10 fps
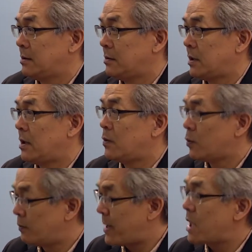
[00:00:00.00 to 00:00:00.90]
right?
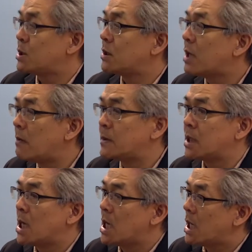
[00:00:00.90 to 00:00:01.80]
With passion comes
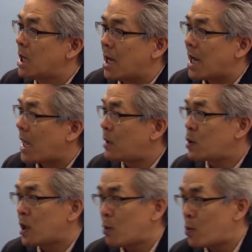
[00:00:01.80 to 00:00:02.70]
I
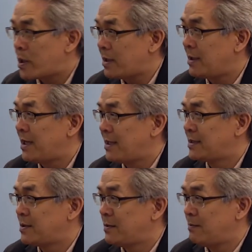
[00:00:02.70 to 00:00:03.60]
don't care what it
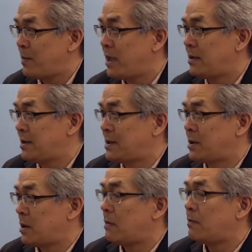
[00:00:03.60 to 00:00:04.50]
takes to make this
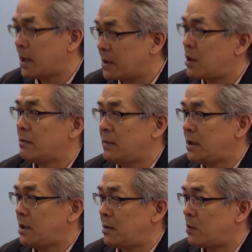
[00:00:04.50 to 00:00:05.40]
job, but it's going to be
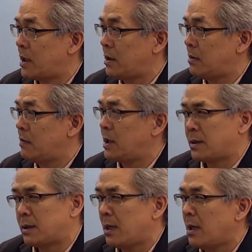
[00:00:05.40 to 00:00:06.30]
done right
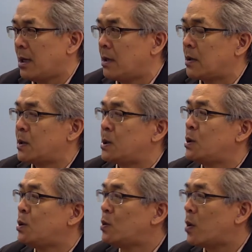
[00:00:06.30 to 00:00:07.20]
because because
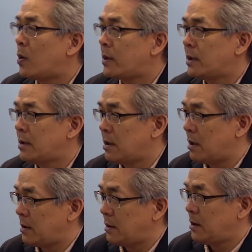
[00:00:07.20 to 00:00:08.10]
you're holding
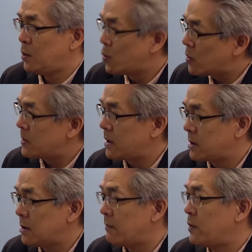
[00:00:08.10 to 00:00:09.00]
your
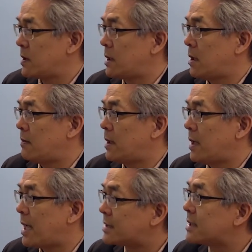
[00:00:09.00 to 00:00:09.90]
vision of yourself
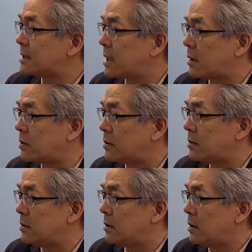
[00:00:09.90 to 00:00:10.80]
as a standard,
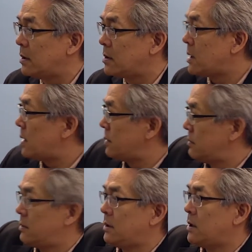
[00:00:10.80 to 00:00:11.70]
not
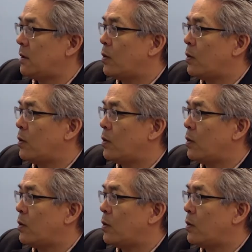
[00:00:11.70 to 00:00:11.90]
you know